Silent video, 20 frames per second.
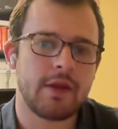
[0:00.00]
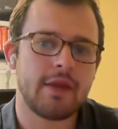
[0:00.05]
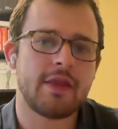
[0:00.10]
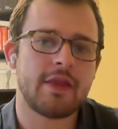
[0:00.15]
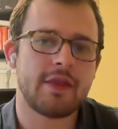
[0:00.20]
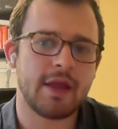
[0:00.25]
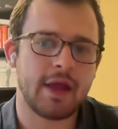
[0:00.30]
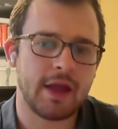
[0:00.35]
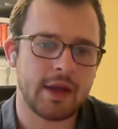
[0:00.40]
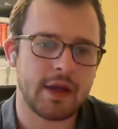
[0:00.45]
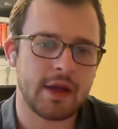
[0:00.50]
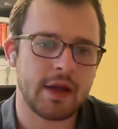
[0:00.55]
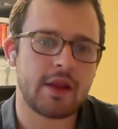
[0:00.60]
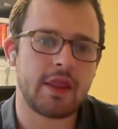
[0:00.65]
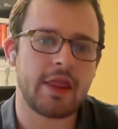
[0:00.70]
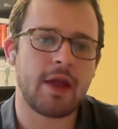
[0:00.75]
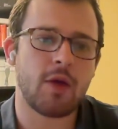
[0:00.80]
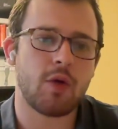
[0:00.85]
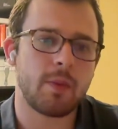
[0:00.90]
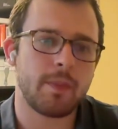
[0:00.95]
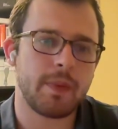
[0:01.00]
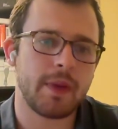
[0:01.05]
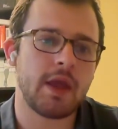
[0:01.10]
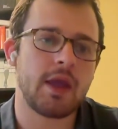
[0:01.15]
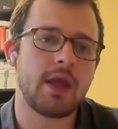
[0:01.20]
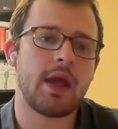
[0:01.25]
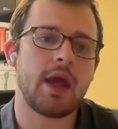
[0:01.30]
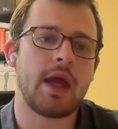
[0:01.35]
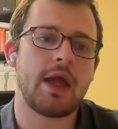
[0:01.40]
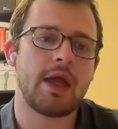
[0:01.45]
then there will
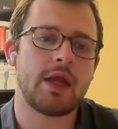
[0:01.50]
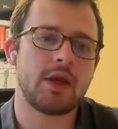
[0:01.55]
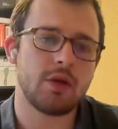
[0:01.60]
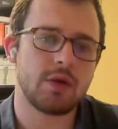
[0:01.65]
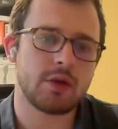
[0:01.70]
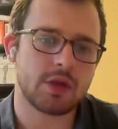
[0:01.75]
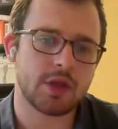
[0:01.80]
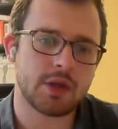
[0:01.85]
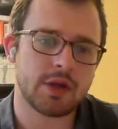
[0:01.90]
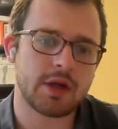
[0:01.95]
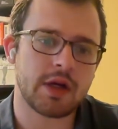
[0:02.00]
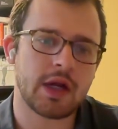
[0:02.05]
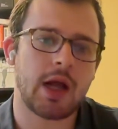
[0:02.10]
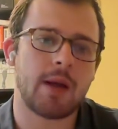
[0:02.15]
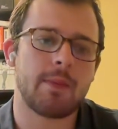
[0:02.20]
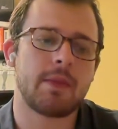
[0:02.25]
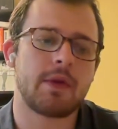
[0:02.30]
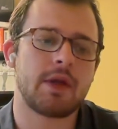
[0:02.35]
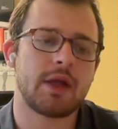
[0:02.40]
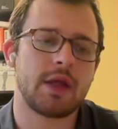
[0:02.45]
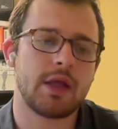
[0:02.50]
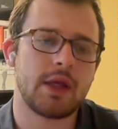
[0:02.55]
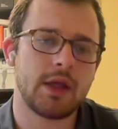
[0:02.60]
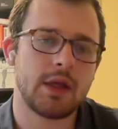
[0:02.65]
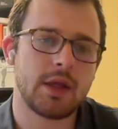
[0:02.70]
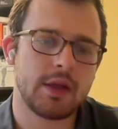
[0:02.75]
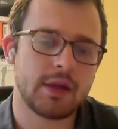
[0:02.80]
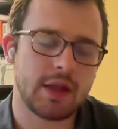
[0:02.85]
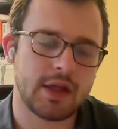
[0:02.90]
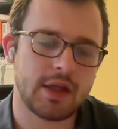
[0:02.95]
be a nuclear anomaly